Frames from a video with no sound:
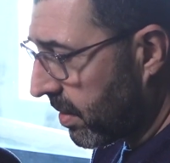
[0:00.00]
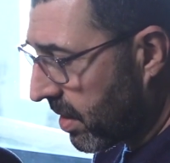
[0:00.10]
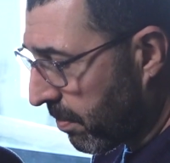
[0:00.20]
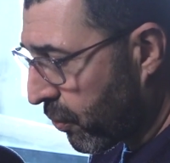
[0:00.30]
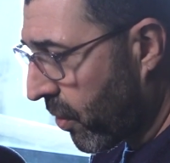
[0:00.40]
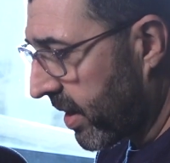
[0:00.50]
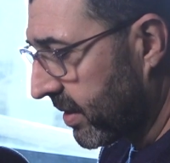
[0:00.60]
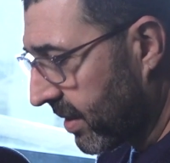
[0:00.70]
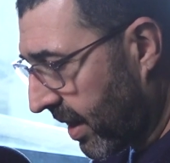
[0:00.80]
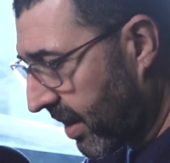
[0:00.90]

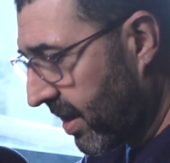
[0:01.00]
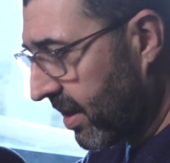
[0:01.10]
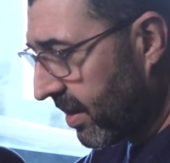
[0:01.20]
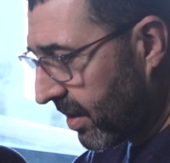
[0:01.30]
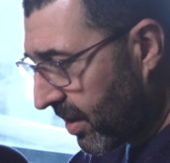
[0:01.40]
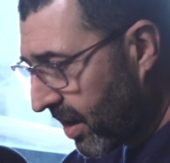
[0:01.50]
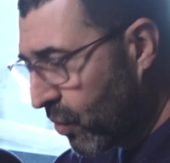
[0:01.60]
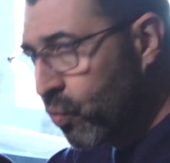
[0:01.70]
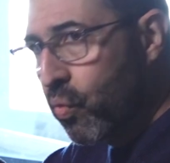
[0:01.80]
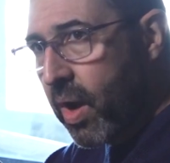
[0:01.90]
compresses, like
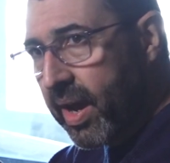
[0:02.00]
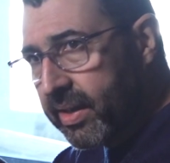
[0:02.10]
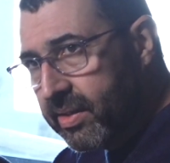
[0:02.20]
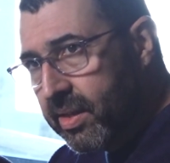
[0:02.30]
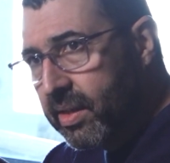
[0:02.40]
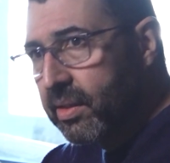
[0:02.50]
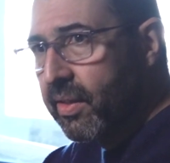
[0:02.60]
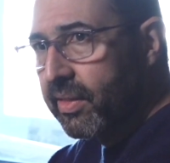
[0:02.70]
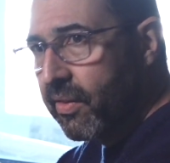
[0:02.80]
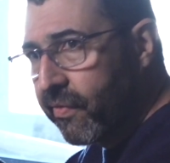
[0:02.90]
he rides
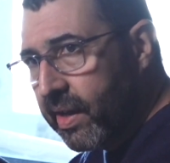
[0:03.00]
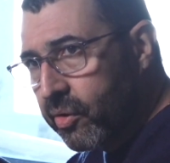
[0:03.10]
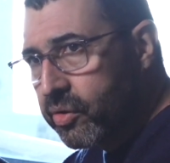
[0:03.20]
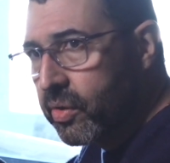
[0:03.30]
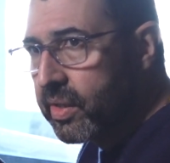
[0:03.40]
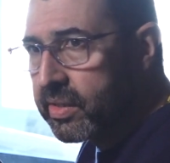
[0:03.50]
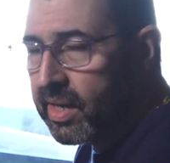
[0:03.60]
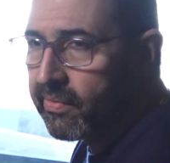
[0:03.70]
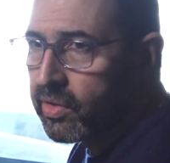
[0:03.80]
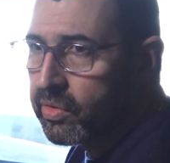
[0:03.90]
the fader so he
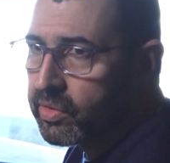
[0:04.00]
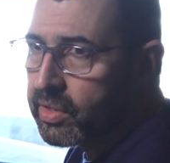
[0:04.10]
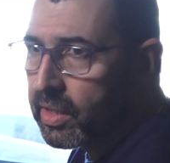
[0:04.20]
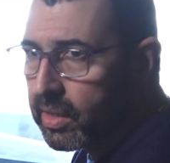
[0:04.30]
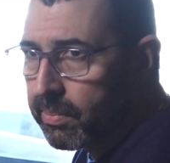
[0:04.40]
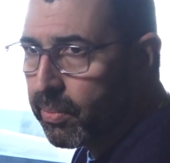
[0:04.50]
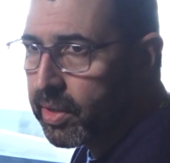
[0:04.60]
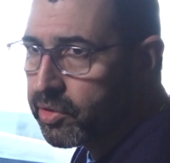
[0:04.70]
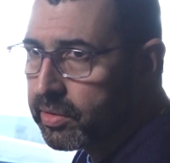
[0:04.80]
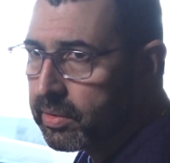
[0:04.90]
doesn't have to use a ton of
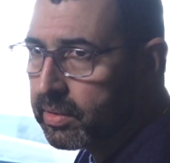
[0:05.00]
compression.